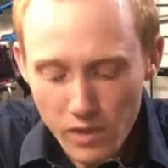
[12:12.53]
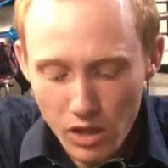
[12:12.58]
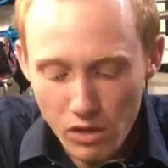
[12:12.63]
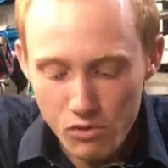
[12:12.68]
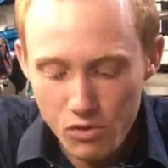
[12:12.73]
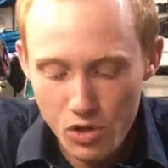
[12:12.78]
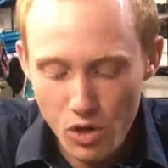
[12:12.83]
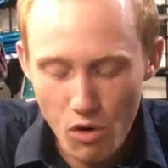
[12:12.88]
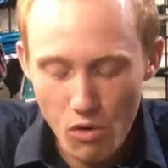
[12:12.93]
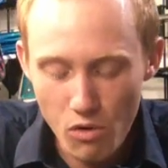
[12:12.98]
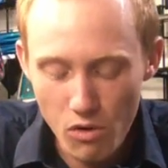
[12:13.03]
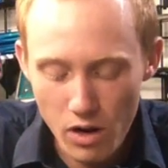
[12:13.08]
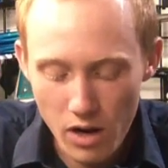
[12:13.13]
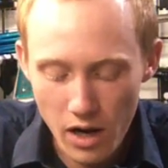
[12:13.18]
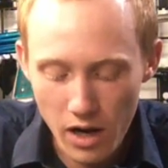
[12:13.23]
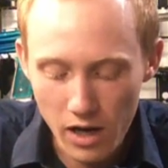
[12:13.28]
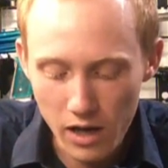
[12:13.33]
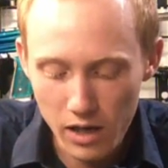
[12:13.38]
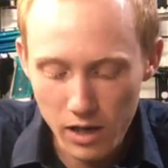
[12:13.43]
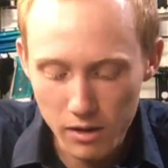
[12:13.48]
so,
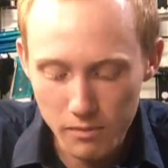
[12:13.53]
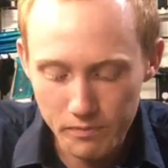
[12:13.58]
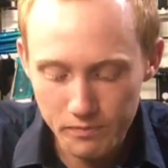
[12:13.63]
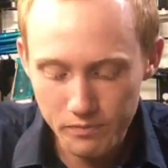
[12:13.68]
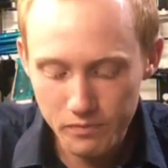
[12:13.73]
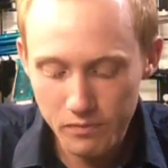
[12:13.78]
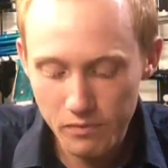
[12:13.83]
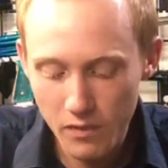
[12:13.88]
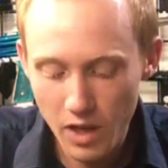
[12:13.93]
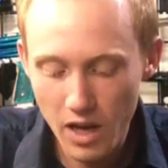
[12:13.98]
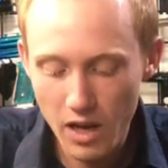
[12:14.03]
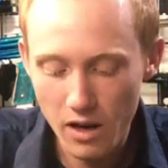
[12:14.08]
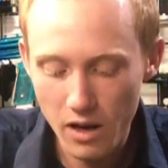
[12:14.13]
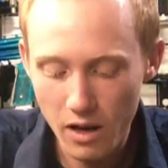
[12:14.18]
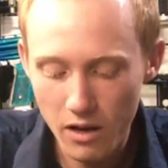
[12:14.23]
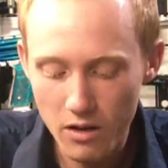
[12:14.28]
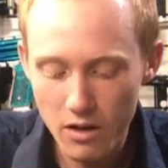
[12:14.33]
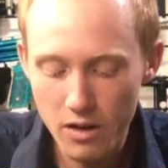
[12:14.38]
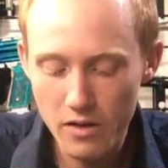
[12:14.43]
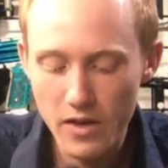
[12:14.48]

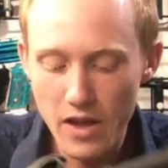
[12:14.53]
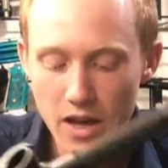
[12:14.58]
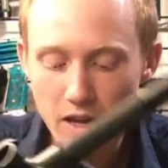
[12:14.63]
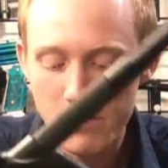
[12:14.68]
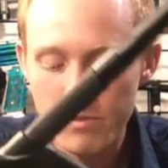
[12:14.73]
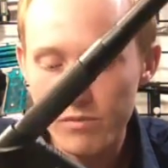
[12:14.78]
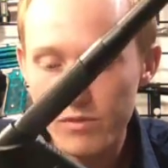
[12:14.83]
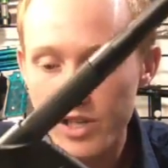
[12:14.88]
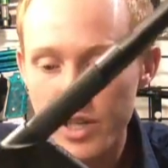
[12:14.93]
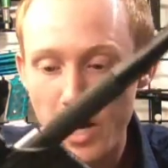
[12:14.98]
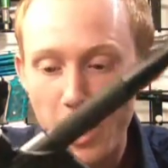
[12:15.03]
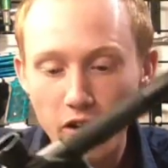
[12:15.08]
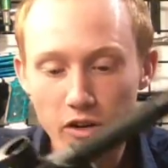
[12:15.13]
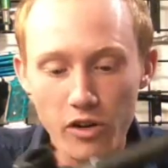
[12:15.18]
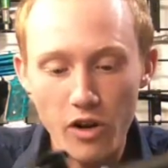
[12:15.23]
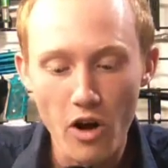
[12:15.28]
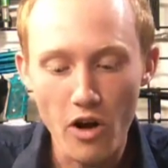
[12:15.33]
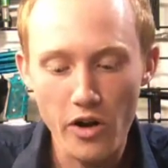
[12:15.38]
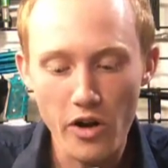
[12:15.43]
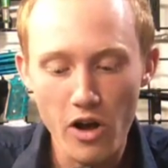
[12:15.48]
yeah, other than that, standard
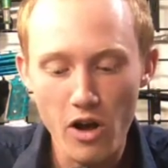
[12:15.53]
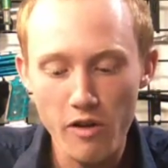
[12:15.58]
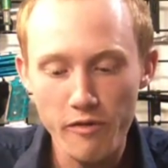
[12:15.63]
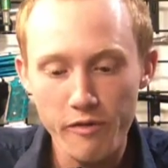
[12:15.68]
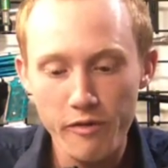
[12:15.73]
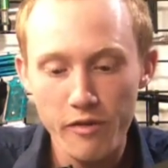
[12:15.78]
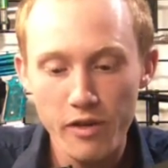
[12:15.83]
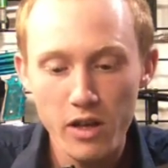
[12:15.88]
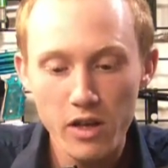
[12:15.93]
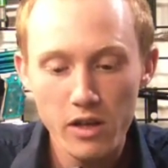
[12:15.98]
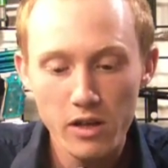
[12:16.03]
on off.